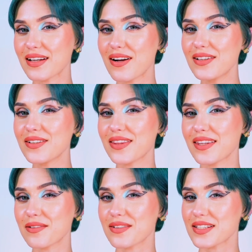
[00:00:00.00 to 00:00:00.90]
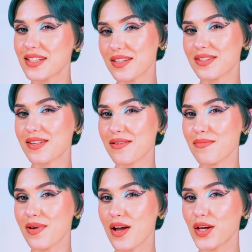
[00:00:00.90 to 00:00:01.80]
color theory
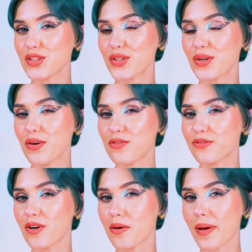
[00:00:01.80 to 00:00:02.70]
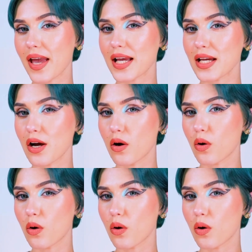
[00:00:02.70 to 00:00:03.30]
system to go from a